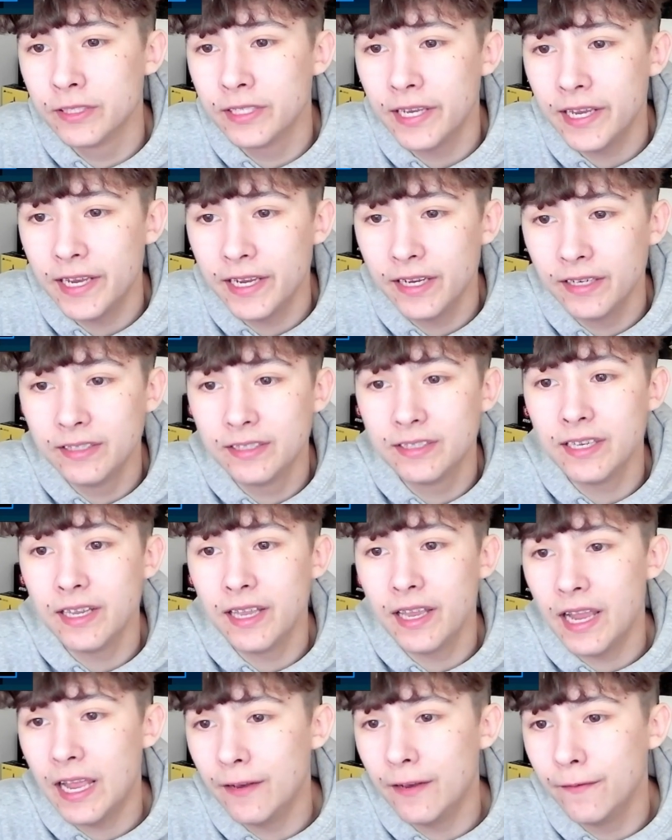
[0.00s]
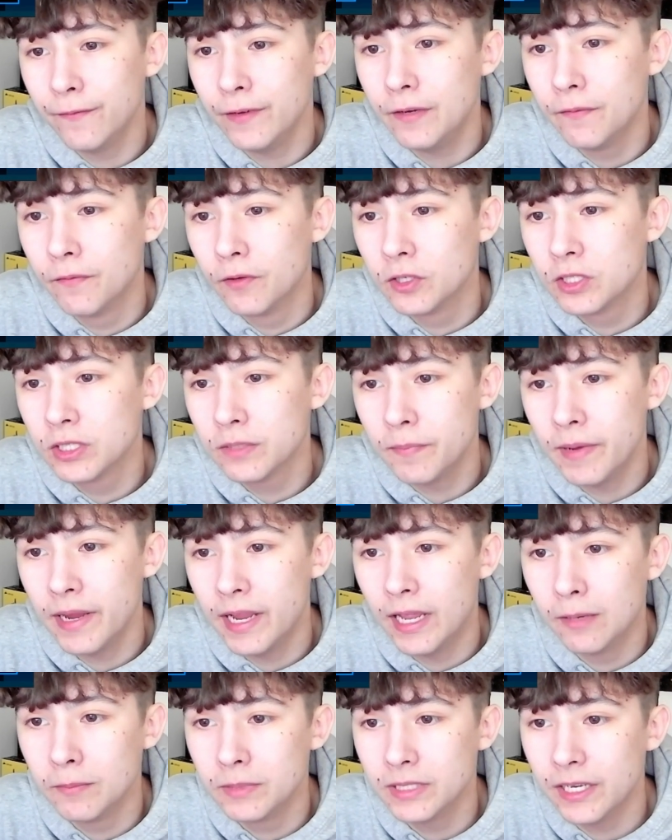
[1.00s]
Higgs, ENVY versus
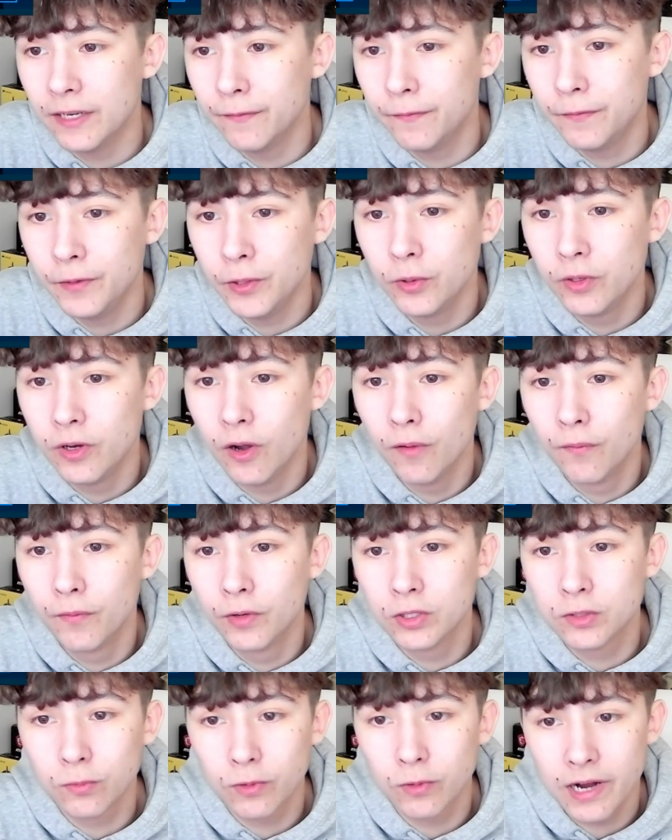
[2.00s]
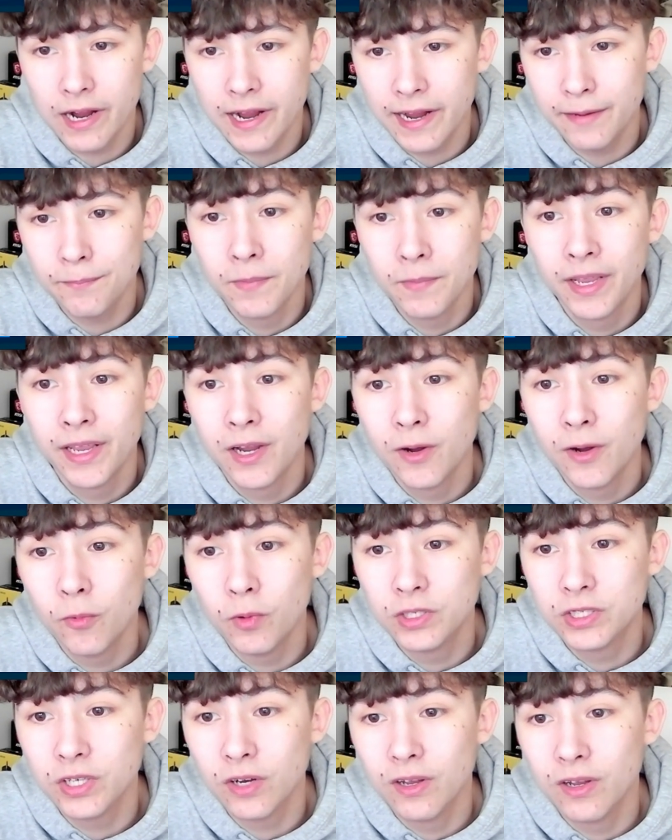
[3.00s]
Spams, and Fugo versus Rye,
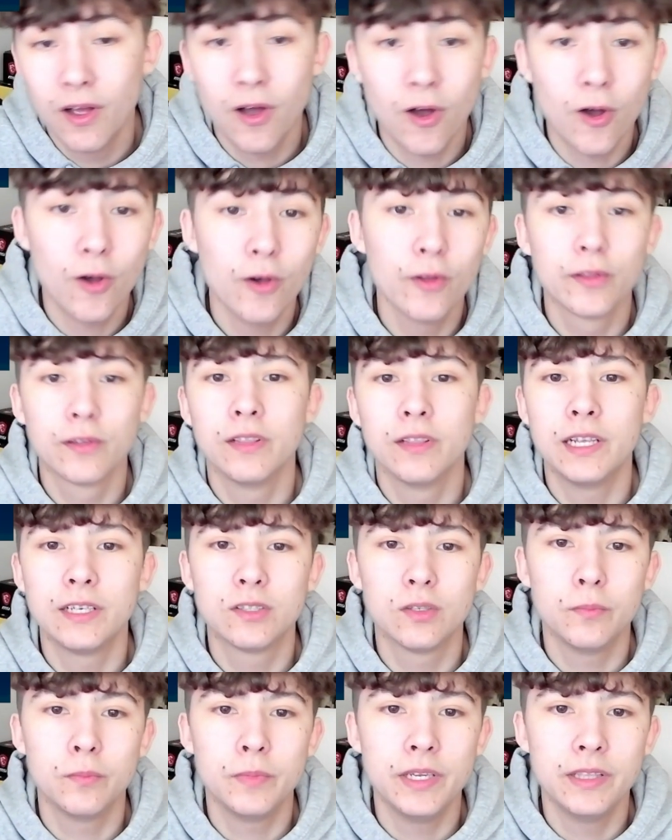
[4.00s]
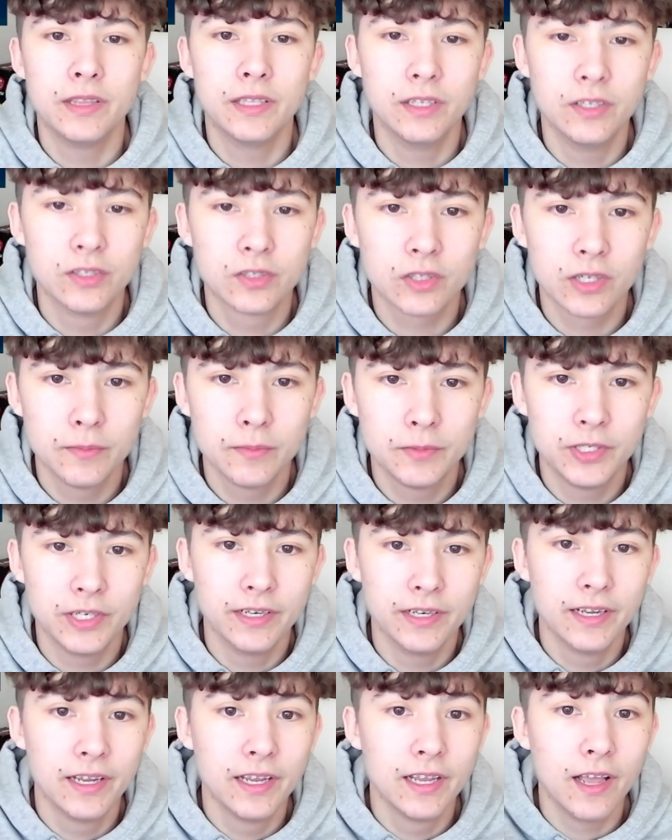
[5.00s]
which all their links will be in the
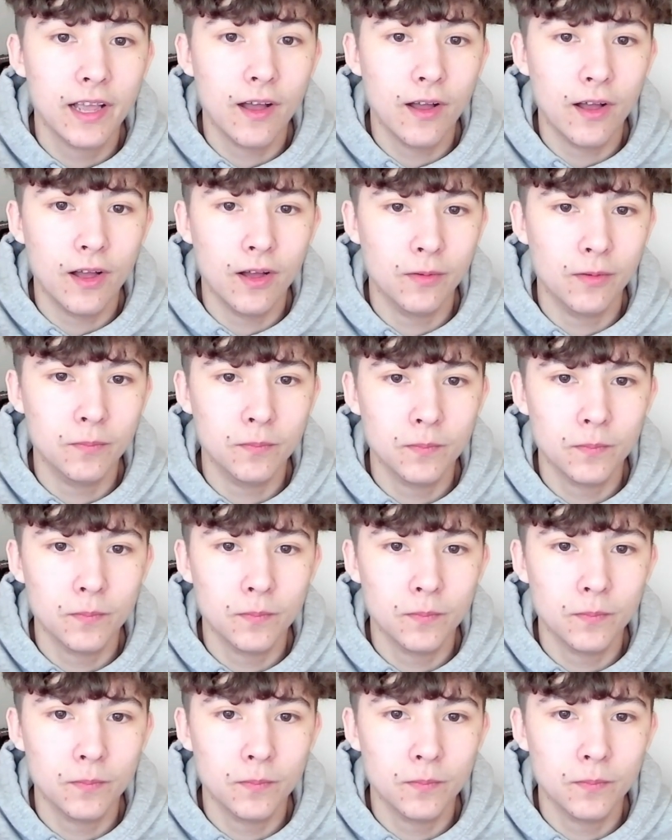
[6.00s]
description, um,